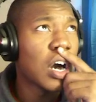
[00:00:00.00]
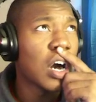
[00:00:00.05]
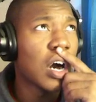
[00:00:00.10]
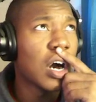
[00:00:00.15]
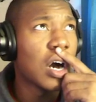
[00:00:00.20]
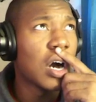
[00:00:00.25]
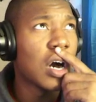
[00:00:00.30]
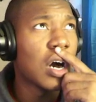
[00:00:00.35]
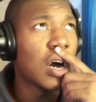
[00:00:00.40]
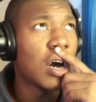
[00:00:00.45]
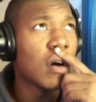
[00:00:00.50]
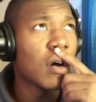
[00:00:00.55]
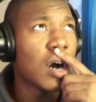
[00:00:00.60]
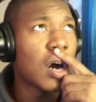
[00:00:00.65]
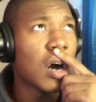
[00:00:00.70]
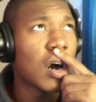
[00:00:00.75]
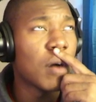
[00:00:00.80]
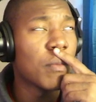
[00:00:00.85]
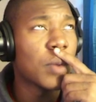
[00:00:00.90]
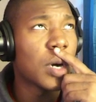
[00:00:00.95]
Uh,
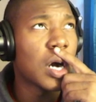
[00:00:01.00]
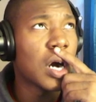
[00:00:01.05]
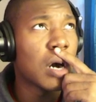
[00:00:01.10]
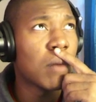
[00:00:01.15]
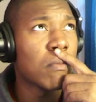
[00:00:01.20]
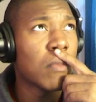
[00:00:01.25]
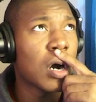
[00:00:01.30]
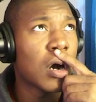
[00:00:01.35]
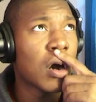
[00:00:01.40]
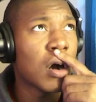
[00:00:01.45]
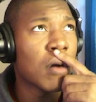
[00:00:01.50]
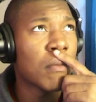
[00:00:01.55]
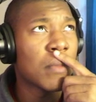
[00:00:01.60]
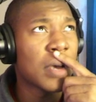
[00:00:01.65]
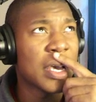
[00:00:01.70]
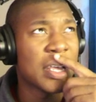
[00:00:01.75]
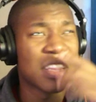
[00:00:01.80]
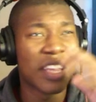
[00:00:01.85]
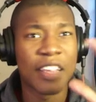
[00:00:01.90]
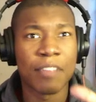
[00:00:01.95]
um, um,
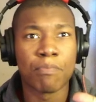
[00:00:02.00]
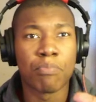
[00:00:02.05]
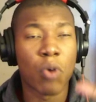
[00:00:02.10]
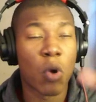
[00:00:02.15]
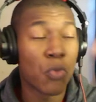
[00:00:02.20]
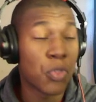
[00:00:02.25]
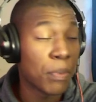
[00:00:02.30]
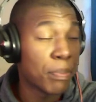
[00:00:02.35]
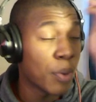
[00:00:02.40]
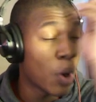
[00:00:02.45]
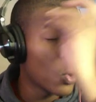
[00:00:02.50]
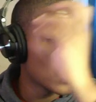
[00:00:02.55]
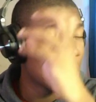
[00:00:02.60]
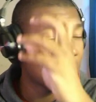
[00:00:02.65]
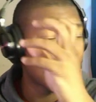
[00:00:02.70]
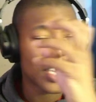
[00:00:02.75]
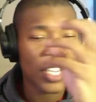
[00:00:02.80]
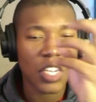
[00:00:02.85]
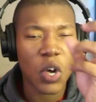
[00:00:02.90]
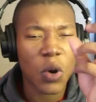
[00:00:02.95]
um, and like, bro, the
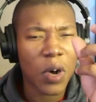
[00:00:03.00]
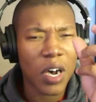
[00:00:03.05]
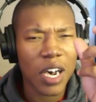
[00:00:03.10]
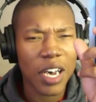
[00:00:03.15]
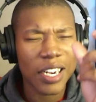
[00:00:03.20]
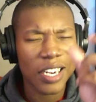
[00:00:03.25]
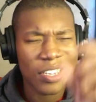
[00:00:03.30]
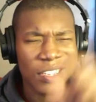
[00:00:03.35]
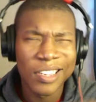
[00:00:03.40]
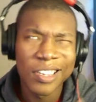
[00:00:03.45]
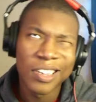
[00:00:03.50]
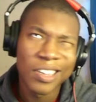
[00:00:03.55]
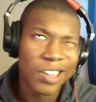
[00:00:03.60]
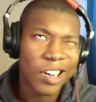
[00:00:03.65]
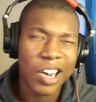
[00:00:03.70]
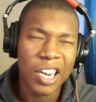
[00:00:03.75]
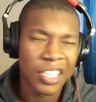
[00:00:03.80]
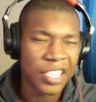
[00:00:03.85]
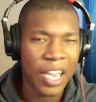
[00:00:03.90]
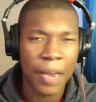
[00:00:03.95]
bowl cut Gohan.
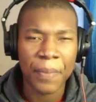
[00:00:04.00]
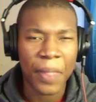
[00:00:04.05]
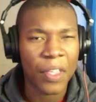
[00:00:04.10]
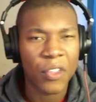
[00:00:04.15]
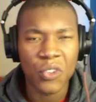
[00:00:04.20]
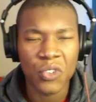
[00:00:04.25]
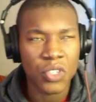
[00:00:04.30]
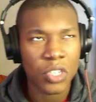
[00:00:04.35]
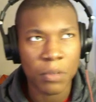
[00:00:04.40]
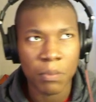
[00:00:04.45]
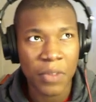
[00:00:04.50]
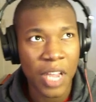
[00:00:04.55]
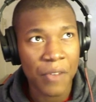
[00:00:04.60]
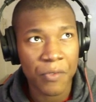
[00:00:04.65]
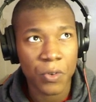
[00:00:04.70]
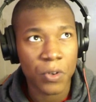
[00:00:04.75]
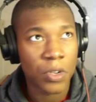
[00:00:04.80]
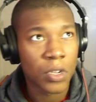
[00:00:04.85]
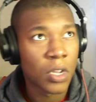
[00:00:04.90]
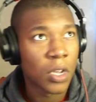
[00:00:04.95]
Uh, yeah, I'm not using him
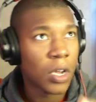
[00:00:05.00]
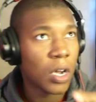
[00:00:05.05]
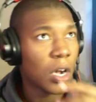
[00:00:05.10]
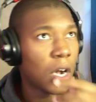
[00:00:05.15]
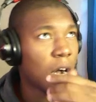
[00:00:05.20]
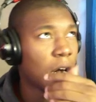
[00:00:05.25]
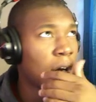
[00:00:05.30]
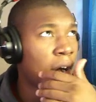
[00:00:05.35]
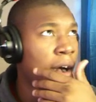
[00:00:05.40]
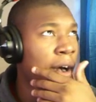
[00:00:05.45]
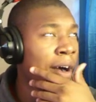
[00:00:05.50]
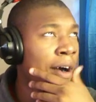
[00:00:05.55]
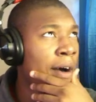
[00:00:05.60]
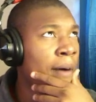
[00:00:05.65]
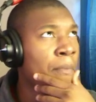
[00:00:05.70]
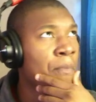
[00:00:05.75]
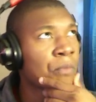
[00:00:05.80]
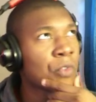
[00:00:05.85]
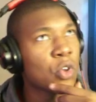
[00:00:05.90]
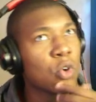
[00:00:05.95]
never.
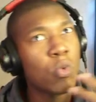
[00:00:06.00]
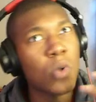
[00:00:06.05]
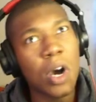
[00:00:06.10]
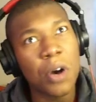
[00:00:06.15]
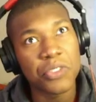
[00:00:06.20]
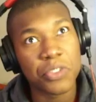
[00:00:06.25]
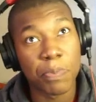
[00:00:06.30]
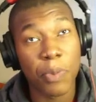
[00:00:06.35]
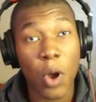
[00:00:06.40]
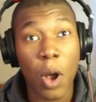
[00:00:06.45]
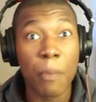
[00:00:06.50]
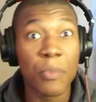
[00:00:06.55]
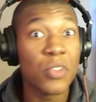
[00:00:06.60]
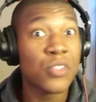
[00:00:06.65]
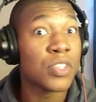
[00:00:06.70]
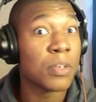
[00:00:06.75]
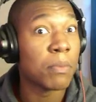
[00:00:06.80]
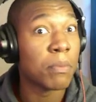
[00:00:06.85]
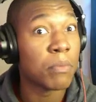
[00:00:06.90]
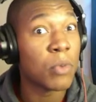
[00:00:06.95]
Um, who else, bro? I'm
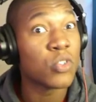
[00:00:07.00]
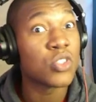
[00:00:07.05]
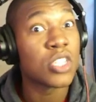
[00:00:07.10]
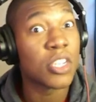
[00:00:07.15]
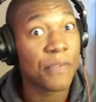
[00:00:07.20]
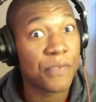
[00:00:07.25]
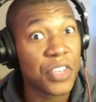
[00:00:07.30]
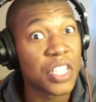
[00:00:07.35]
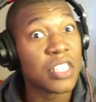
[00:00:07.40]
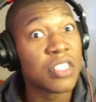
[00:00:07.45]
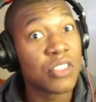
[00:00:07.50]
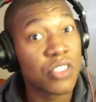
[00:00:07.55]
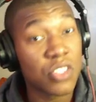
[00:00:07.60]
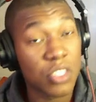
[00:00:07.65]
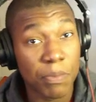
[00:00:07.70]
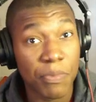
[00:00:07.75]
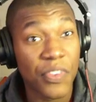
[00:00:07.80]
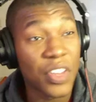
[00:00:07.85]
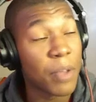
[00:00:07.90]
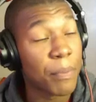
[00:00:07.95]
using most of the
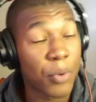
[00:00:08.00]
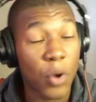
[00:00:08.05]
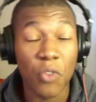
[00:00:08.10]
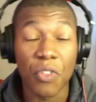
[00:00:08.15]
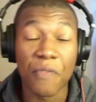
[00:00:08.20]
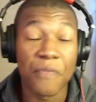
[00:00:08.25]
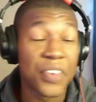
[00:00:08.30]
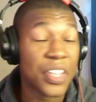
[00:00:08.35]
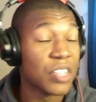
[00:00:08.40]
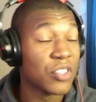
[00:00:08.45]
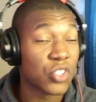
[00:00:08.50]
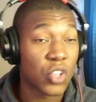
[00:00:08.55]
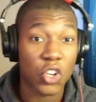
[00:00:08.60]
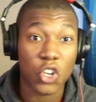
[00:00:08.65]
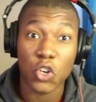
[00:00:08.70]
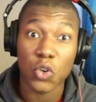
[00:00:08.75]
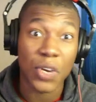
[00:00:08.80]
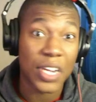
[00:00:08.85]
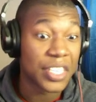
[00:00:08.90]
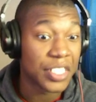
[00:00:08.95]
villains. The bro, the villains
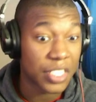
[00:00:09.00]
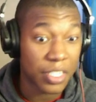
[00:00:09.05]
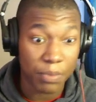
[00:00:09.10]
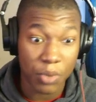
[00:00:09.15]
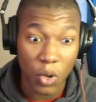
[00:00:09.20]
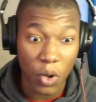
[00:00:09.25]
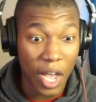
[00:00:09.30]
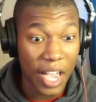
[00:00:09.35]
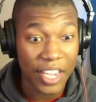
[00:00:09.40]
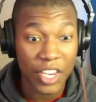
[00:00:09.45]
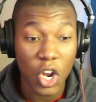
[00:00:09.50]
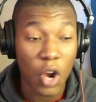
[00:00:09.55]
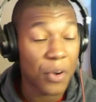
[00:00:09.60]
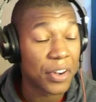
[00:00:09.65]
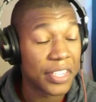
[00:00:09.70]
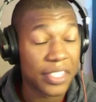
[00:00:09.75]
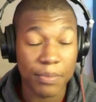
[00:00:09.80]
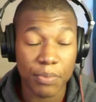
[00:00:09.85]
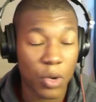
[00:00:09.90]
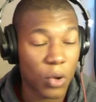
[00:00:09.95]
are crazy, bro. I can
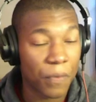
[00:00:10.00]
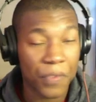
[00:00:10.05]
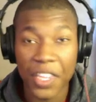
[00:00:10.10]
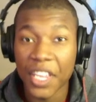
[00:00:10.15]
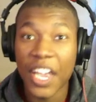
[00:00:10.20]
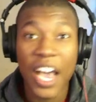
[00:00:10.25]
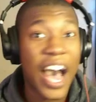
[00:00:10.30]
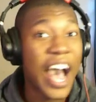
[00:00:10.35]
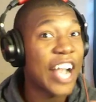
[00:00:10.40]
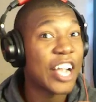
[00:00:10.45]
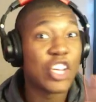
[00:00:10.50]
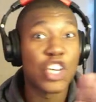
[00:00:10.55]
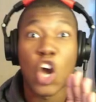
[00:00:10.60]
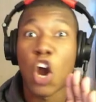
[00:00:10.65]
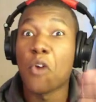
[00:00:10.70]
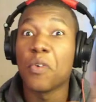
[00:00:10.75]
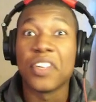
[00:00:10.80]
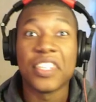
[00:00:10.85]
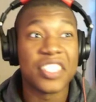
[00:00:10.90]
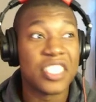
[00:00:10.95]
already, bro. I
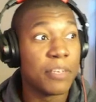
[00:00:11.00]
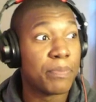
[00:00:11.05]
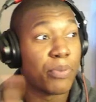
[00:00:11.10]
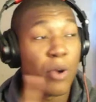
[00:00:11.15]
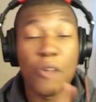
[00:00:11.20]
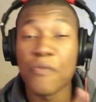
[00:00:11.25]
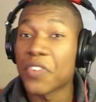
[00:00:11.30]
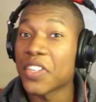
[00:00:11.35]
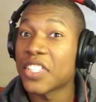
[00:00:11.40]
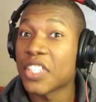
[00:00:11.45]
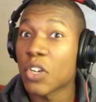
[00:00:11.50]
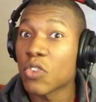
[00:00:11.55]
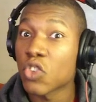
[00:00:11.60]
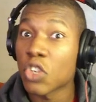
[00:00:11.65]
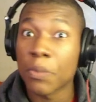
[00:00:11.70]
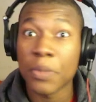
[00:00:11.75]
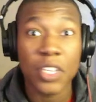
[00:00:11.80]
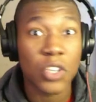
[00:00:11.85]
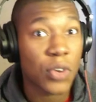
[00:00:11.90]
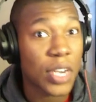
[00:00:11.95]
can already see Perfect
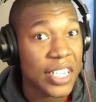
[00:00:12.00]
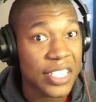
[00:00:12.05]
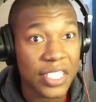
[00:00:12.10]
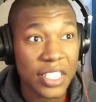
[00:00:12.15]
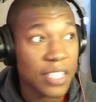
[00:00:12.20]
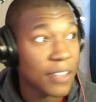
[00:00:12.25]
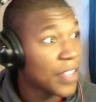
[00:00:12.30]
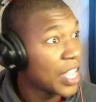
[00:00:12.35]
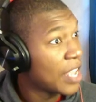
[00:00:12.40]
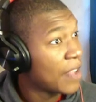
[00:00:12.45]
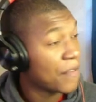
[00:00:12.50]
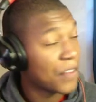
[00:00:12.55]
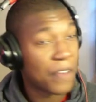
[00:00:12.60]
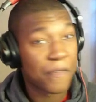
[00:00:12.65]
Cell's gonna be crazy.